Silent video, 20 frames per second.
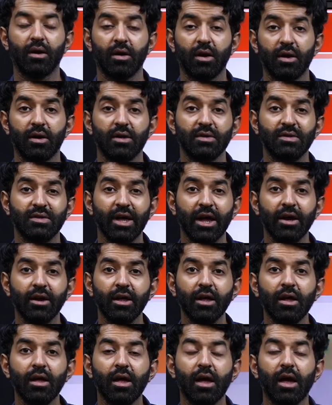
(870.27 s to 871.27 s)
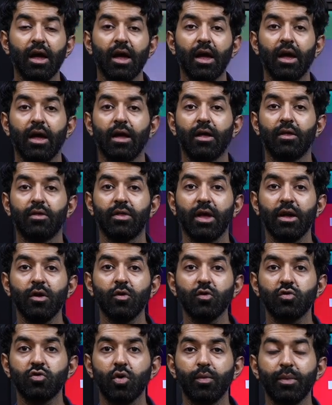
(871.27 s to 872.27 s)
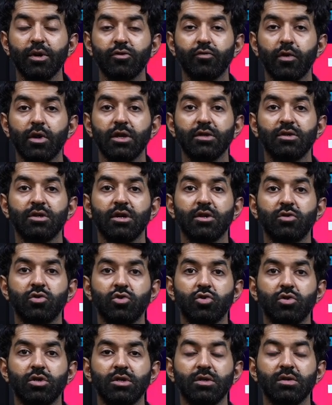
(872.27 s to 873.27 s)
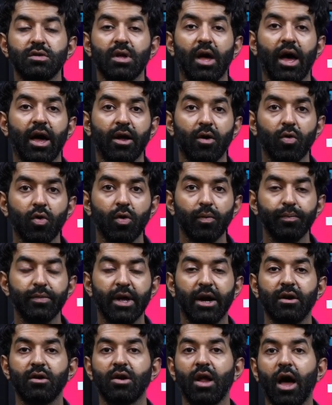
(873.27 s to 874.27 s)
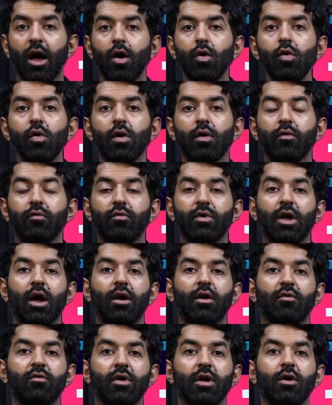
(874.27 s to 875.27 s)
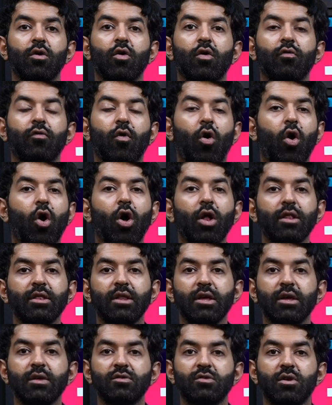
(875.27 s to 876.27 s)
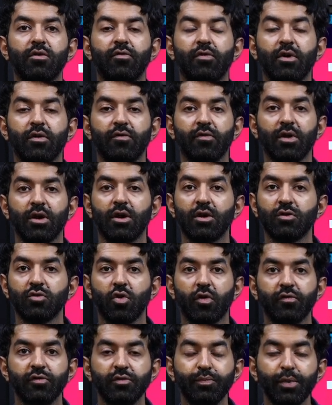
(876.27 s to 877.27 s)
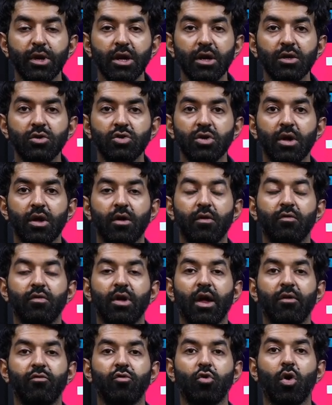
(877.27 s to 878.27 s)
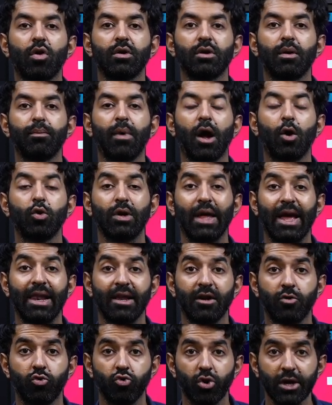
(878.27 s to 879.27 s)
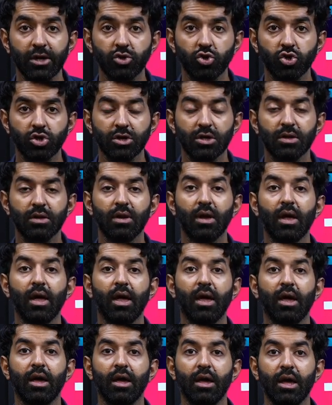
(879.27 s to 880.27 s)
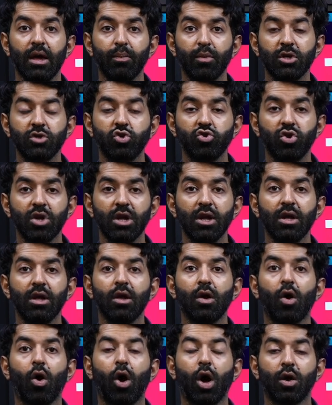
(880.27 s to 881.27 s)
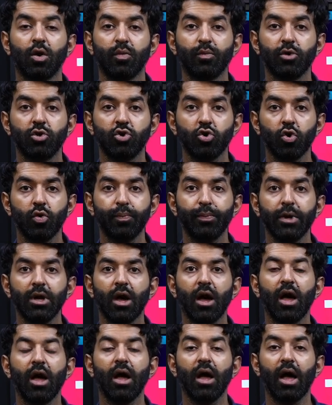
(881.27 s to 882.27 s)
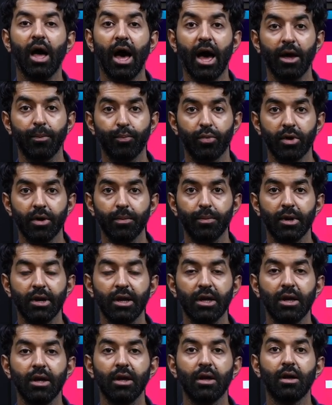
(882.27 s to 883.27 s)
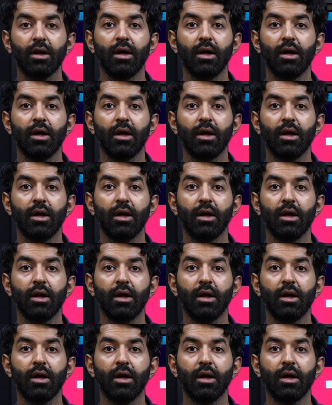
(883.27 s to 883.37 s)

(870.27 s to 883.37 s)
understanding. Thank you so much for listening, students. I hope that now we are aware of all these different figures of speech. We have talked about alliteration, imagery, onomatopoeia, hyperbole,